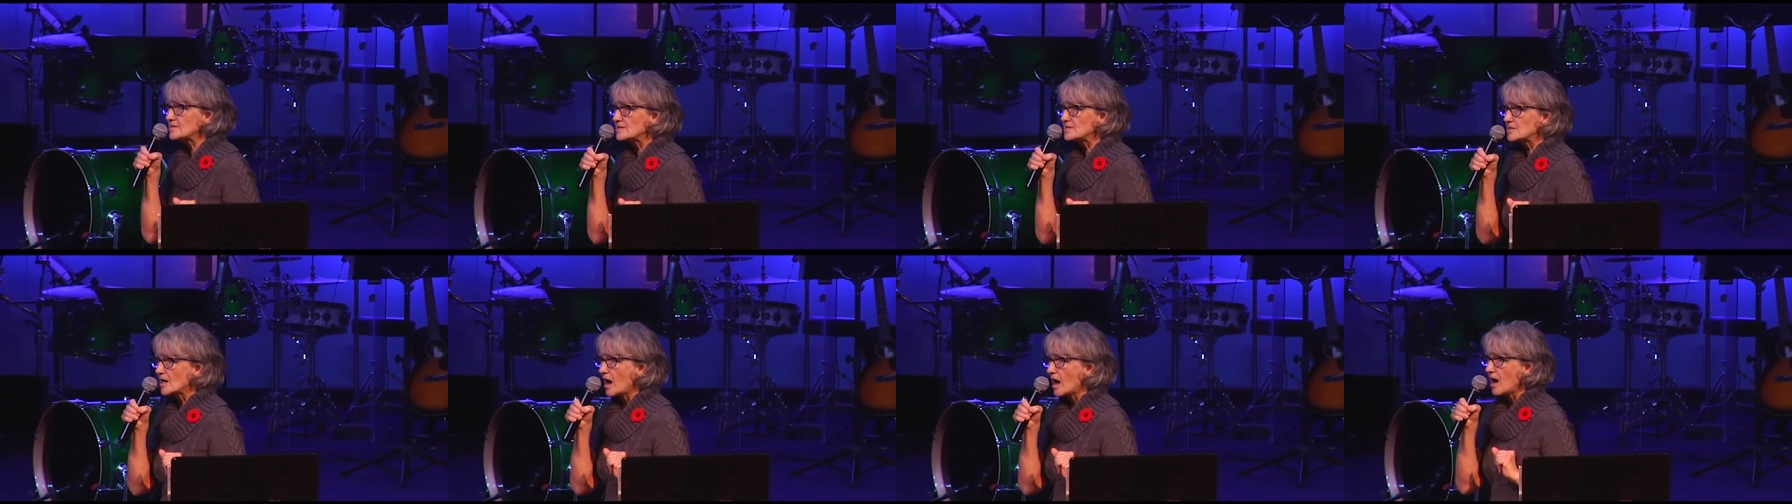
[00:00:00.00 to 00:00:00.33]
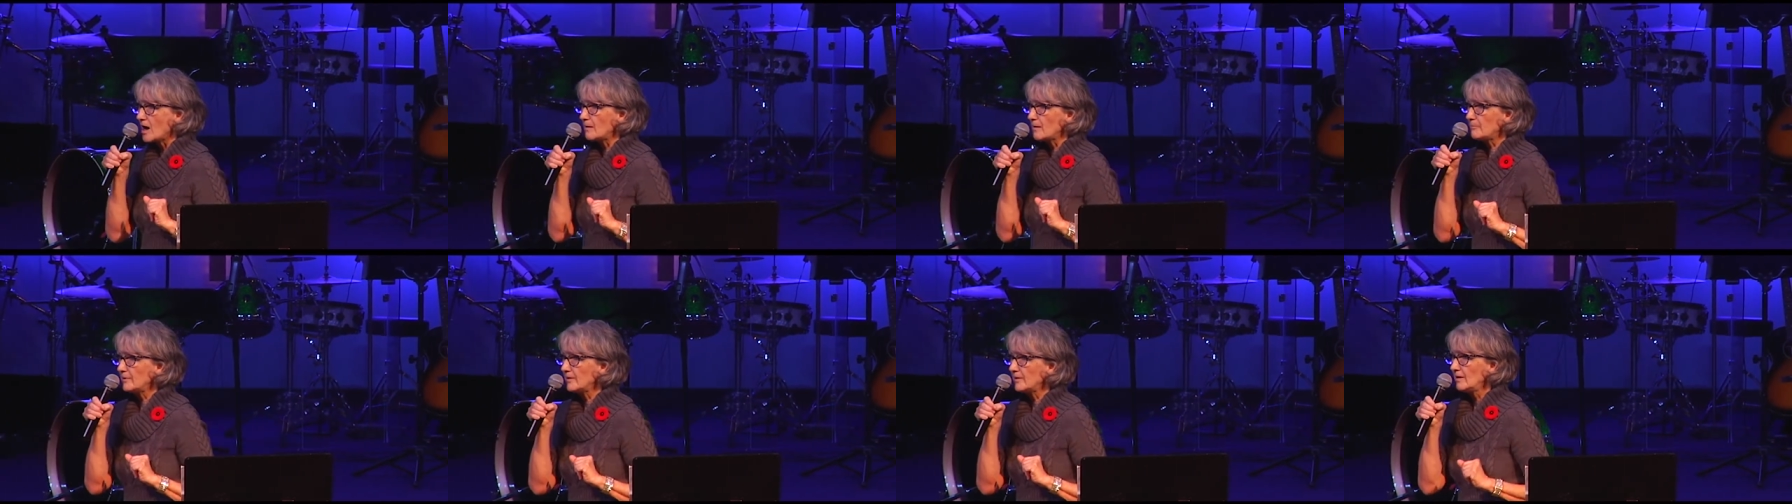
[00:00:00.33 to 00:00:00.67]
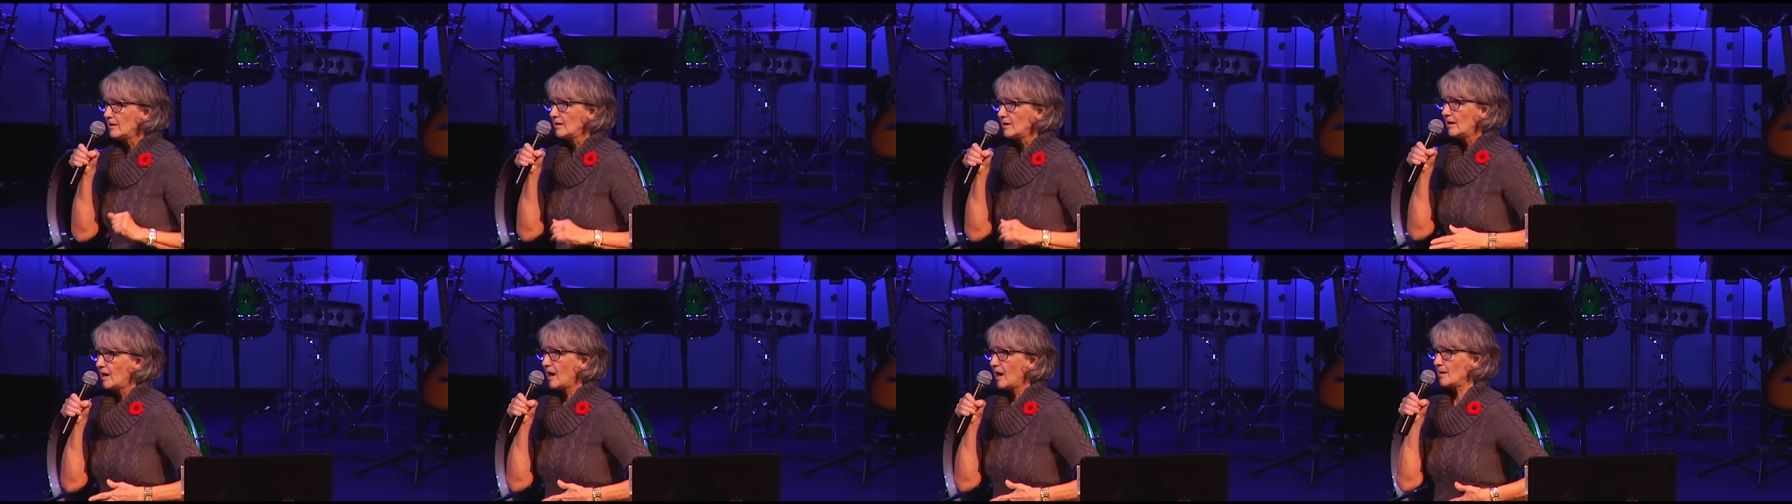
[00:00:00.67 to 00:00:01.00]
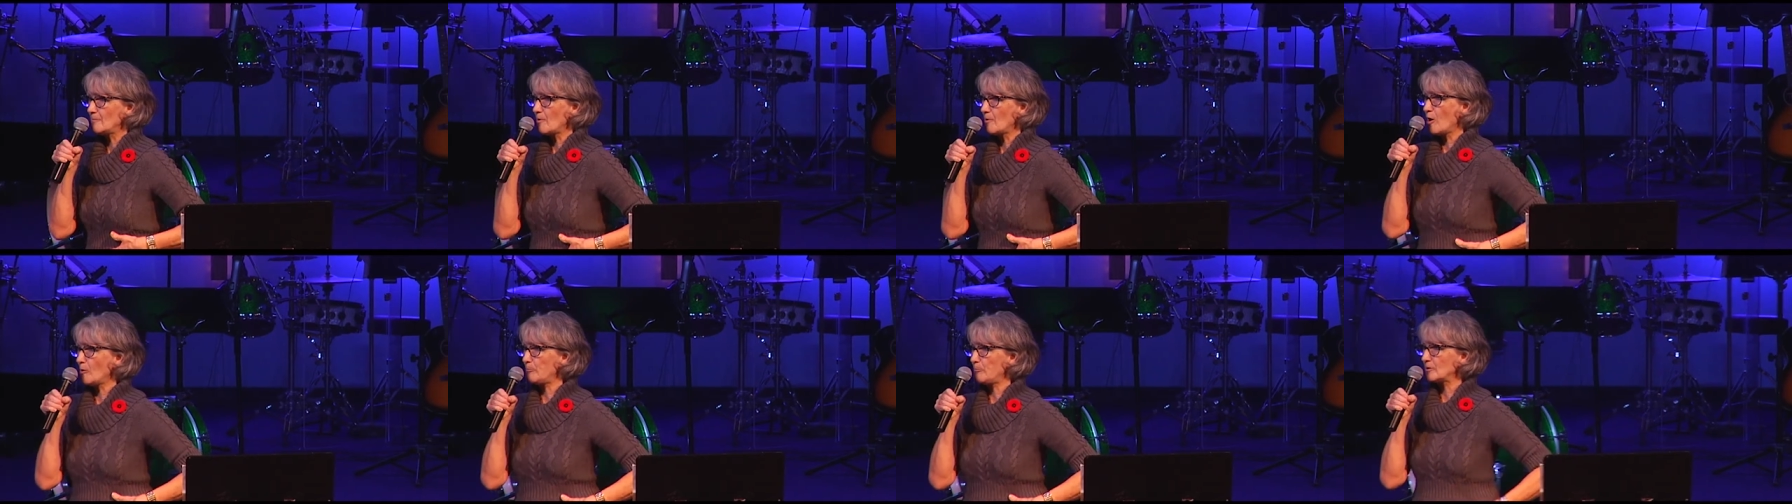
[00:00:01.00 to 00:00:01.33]
stop.
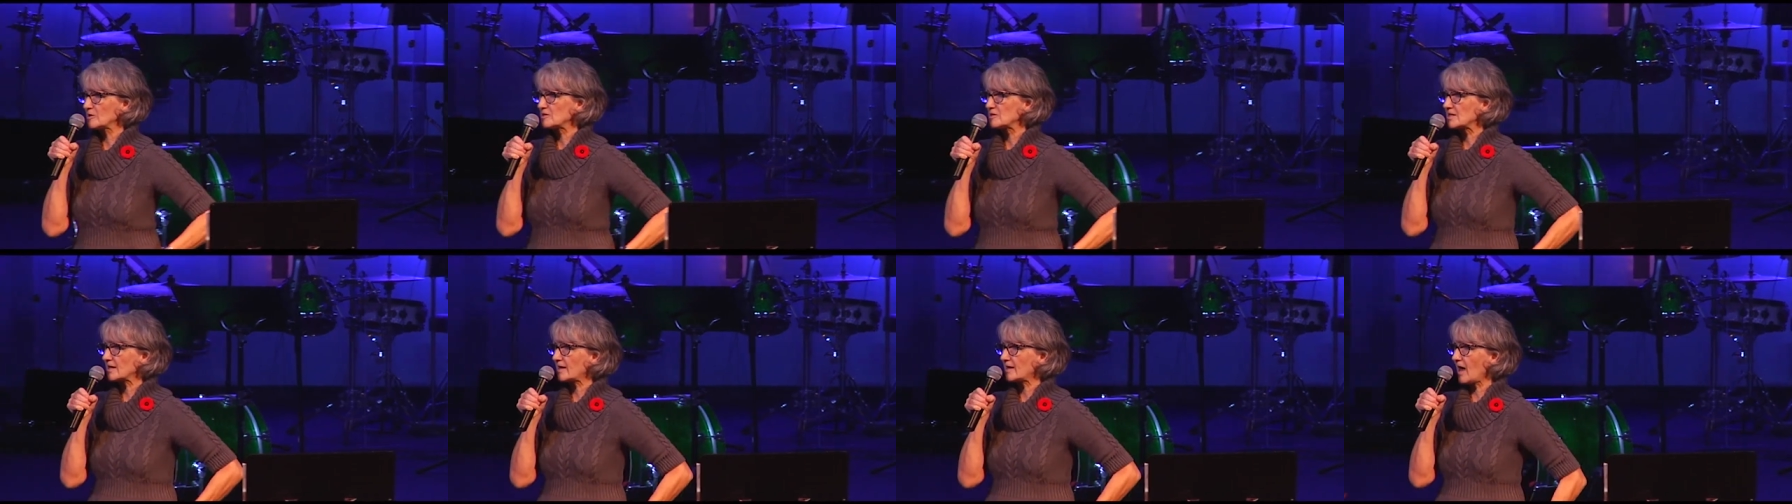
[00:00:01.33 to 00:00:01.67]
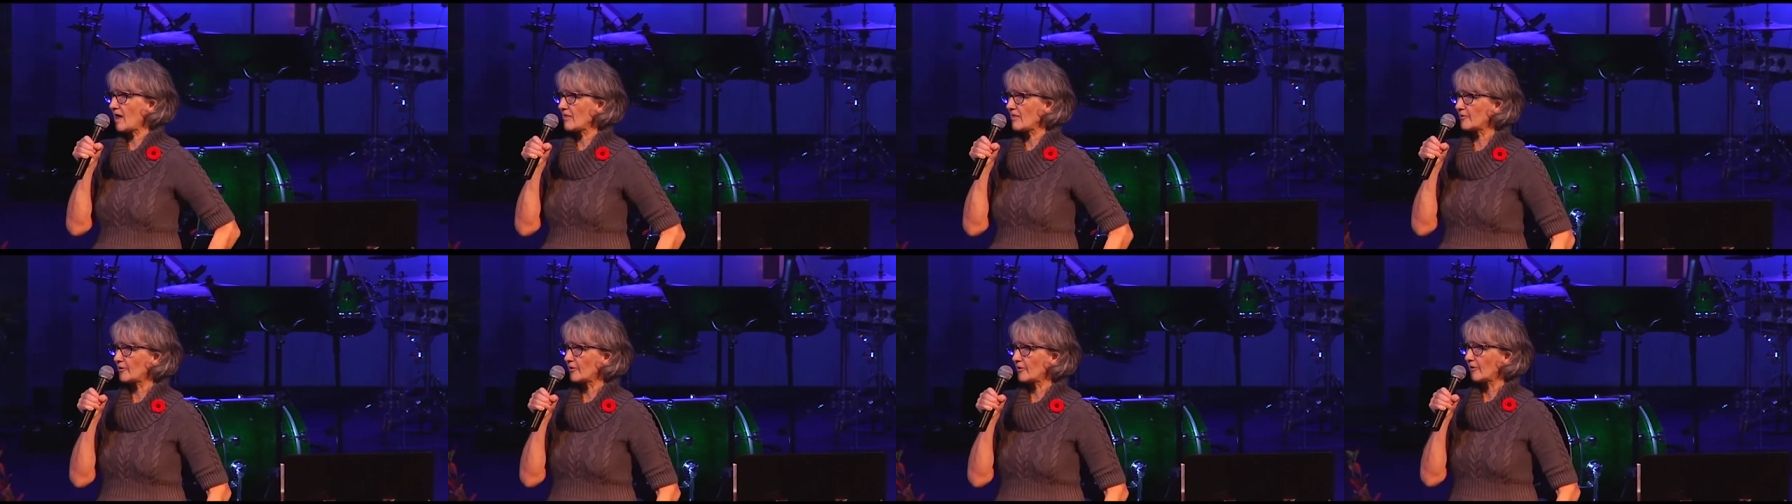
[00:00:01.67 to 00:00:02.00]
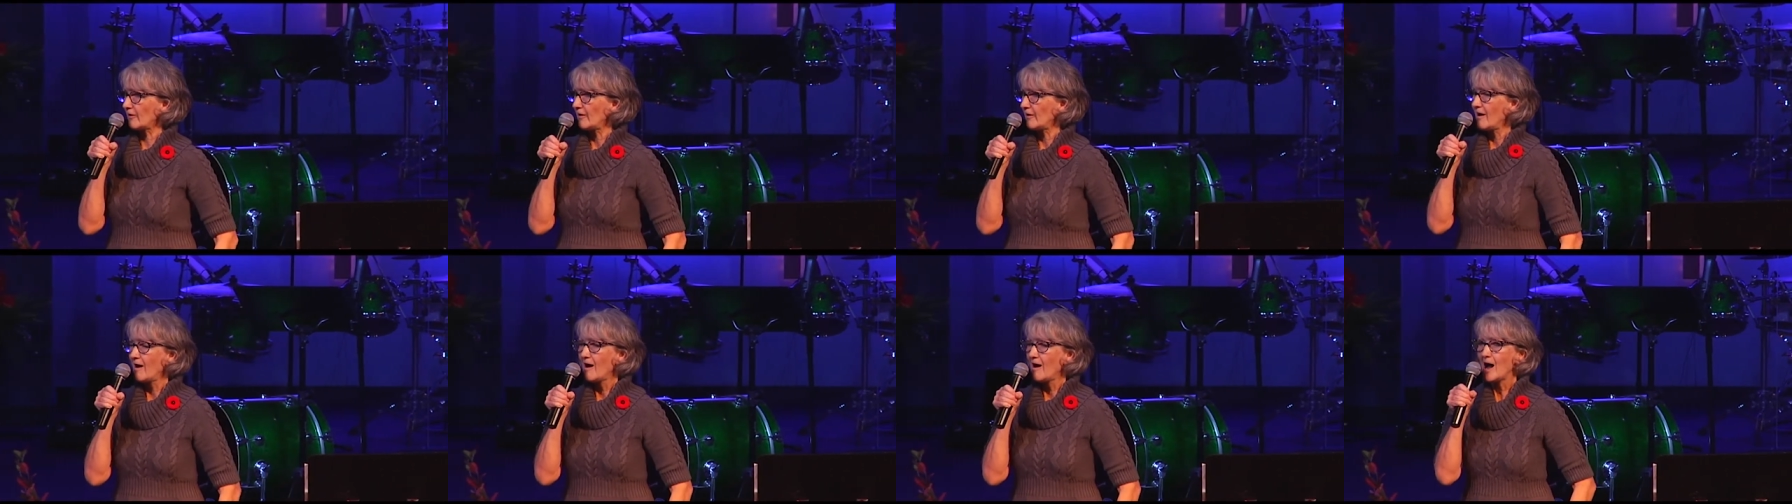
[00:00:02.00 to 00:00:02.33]
I'm all put together.